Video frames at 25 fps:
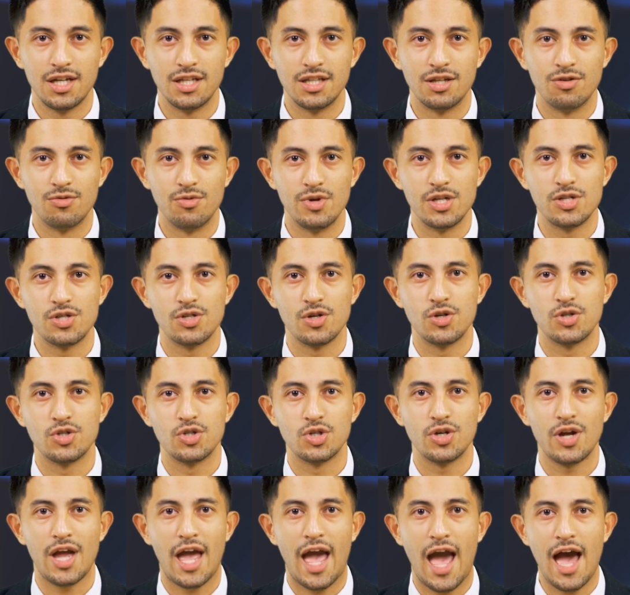The
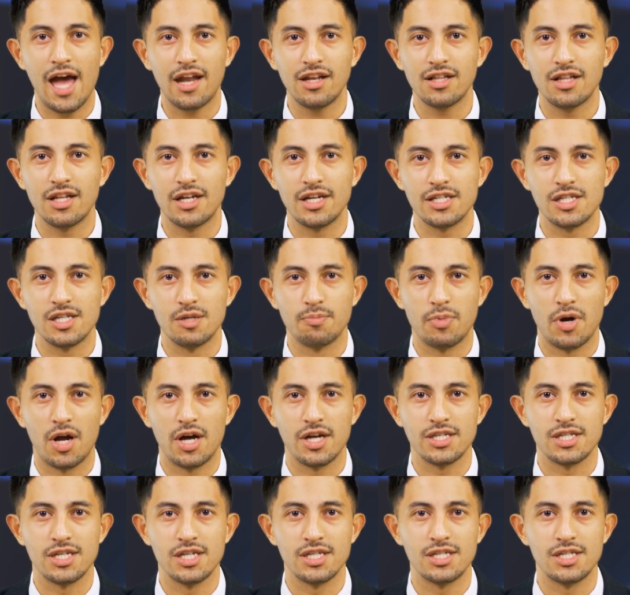researcher analyzed the
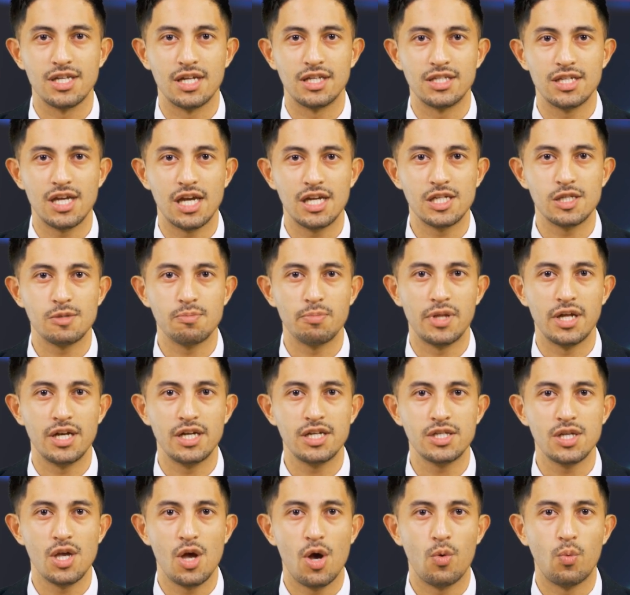process that takes
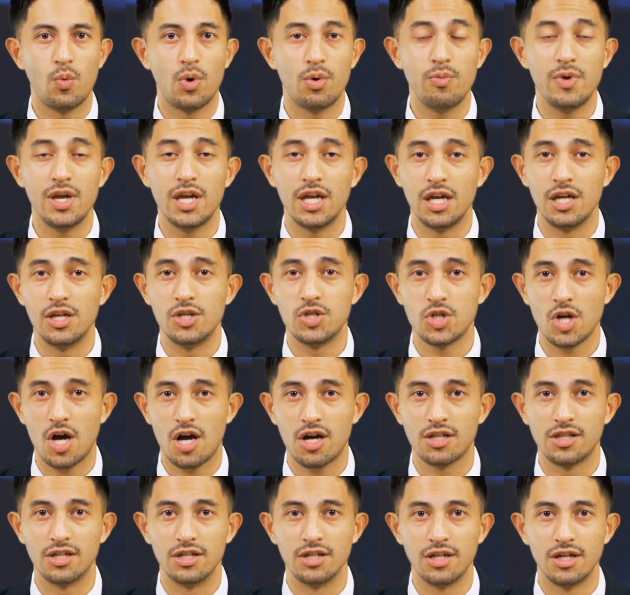place when we eat
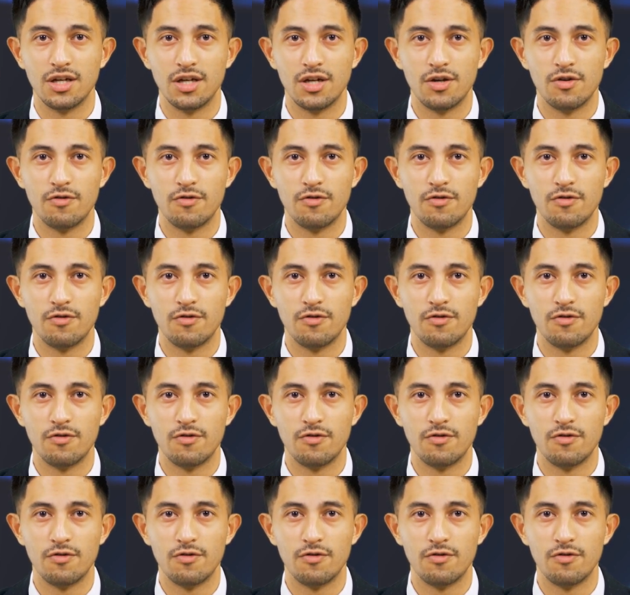chocolate,